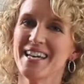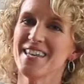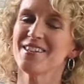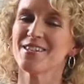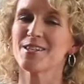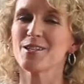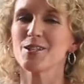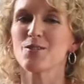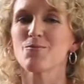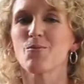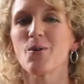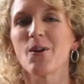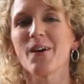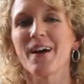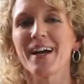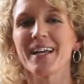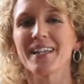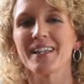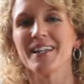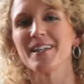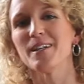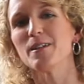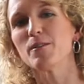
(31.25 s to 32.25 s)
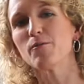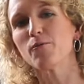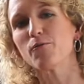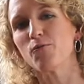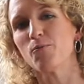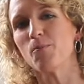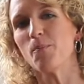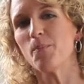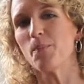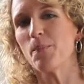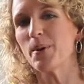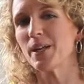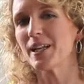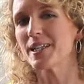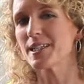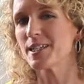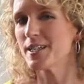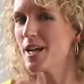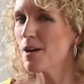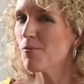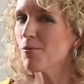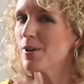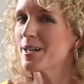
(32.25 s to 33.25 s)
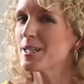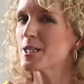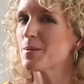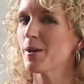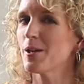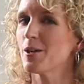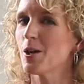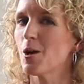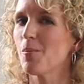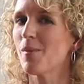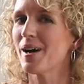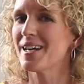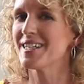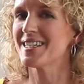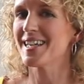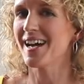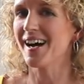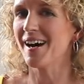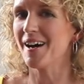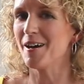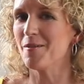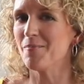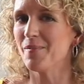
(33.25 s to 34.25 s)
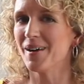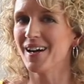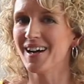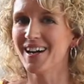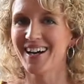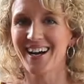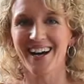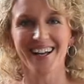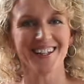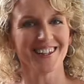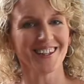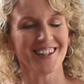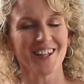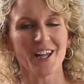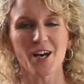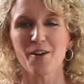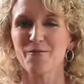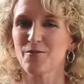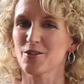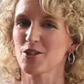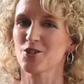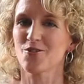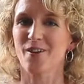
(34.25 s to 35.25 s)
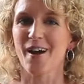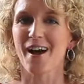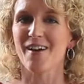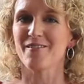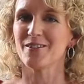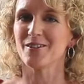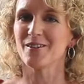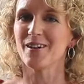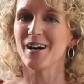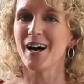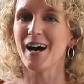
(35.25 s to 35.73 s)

This is where I live, but it's not where I spend all my time. I love to travel.